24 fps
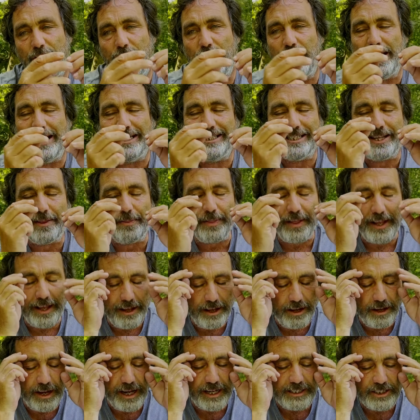There's something,
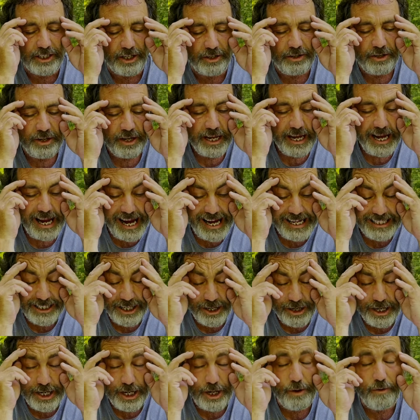okay, so it's
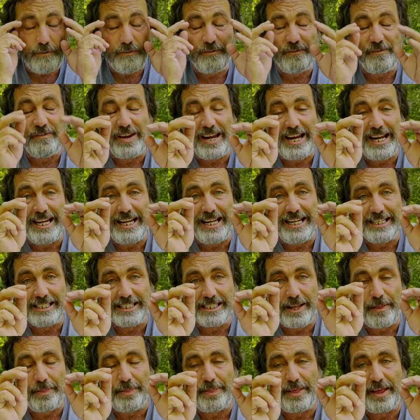like you're feeling
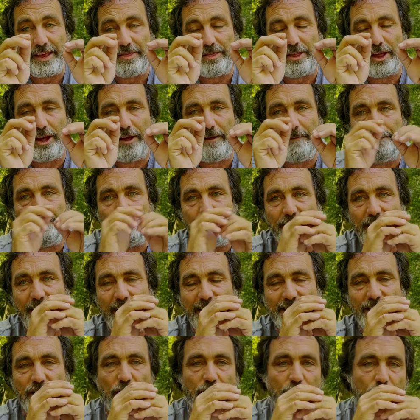something that,
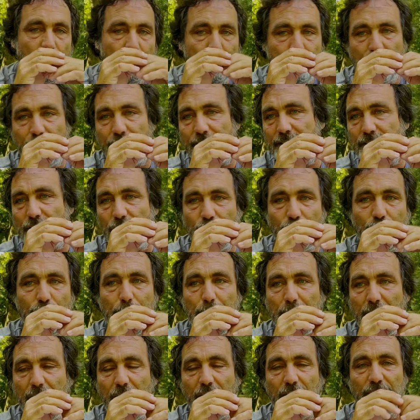it's like you're progressing on your
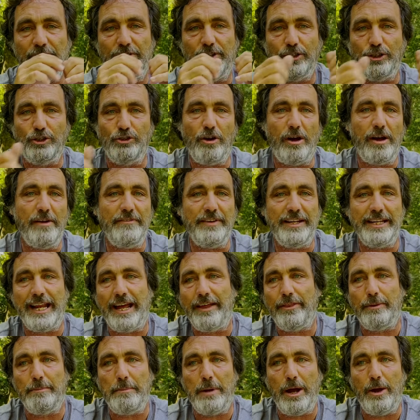path, you're driving
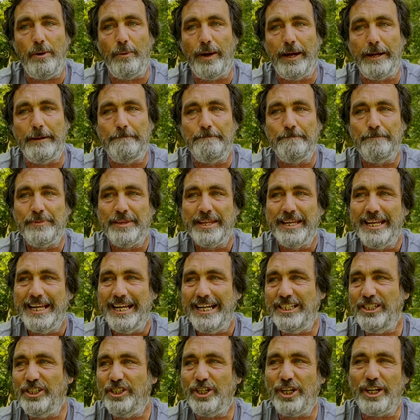down the motorway, and
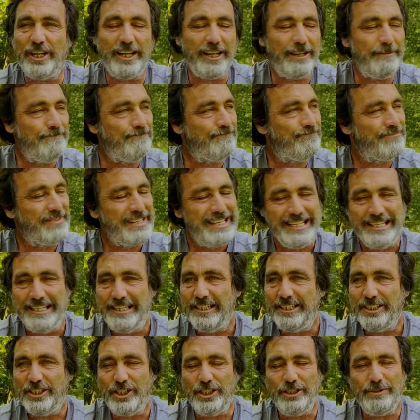you're just kind of going,
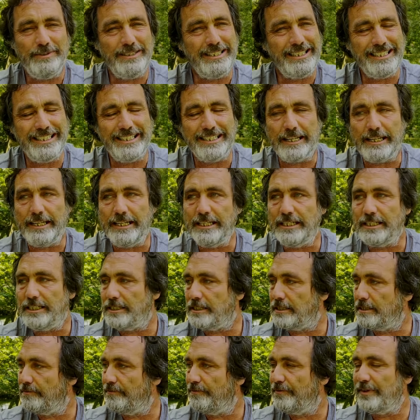do you know, something just
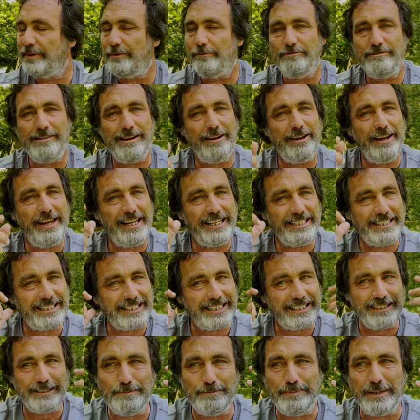doesn't feel right.
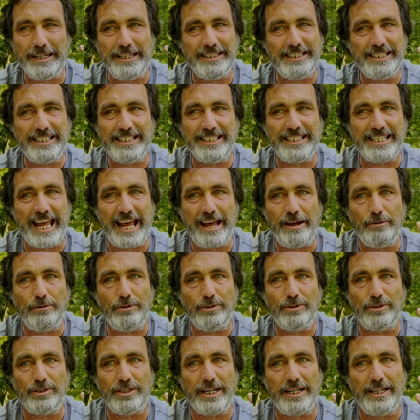It's a
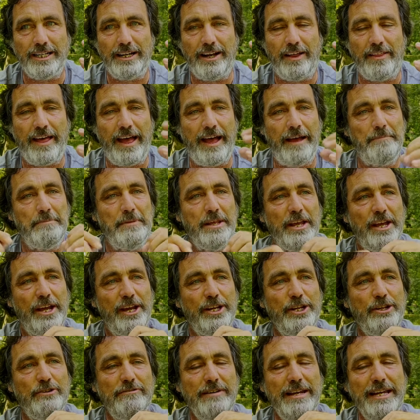sound or something like that.
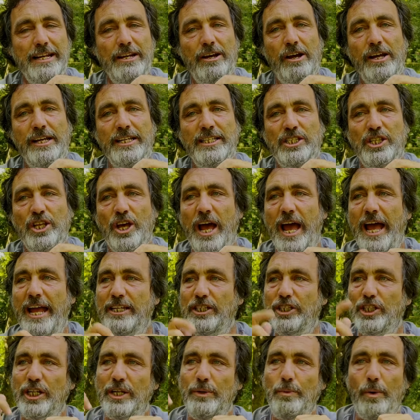And you realise that
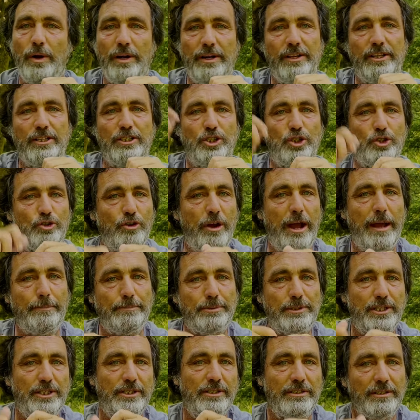actually one of the
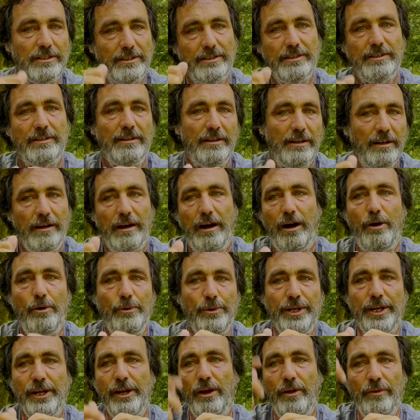straps
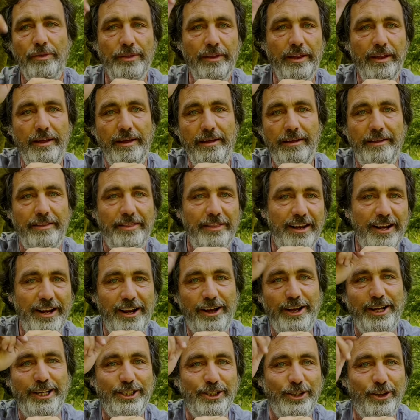holding on the
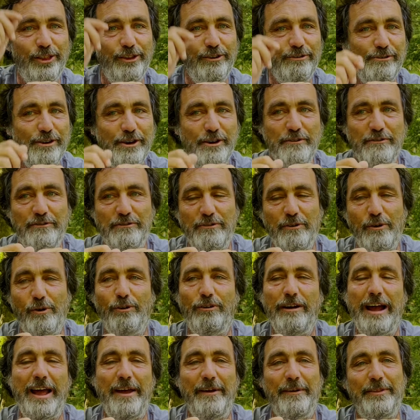luggage on the roof
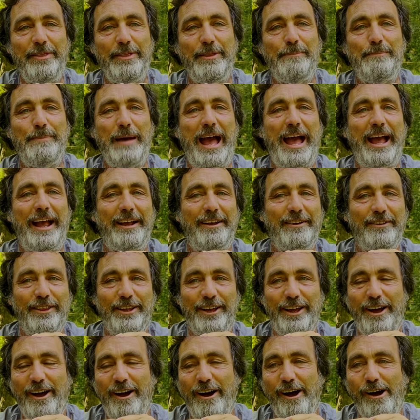or out in the back of
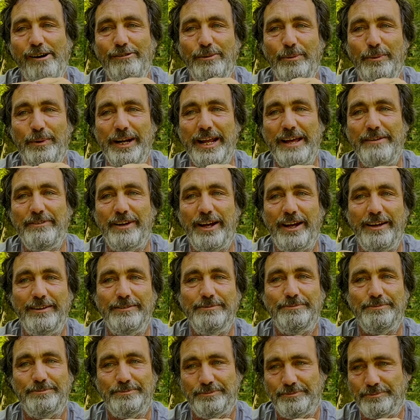the car or whatever,
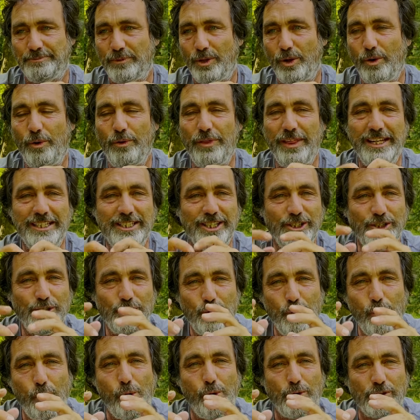or there's a
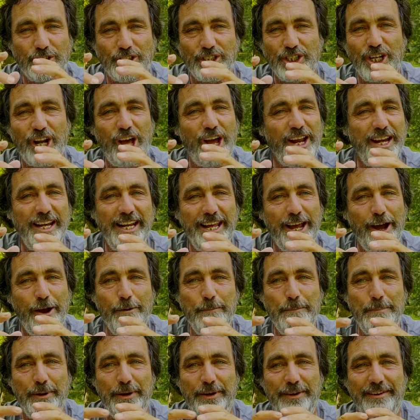door slightly
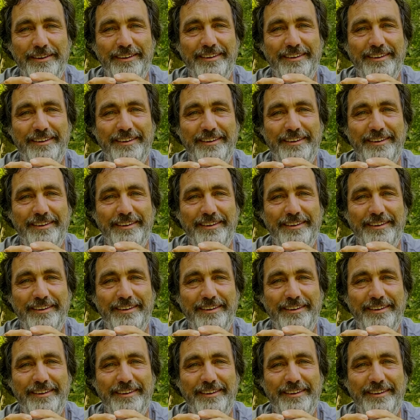open.